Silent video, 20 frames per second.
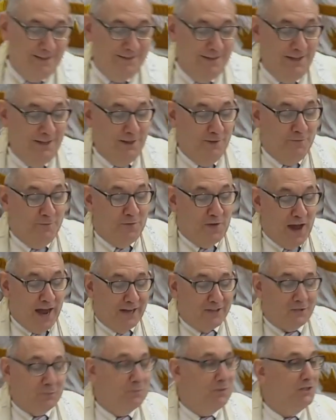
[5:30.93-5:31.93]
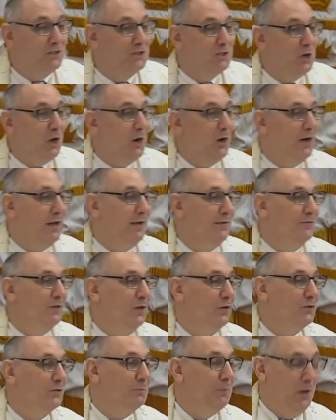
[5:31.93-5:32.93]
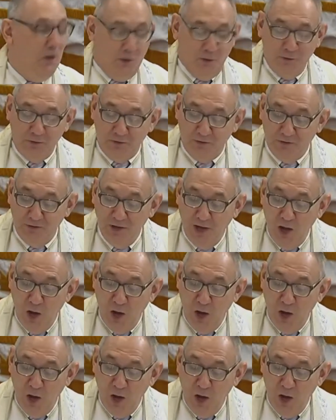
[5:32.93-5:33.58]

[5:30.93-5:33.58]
the vast majority of those posts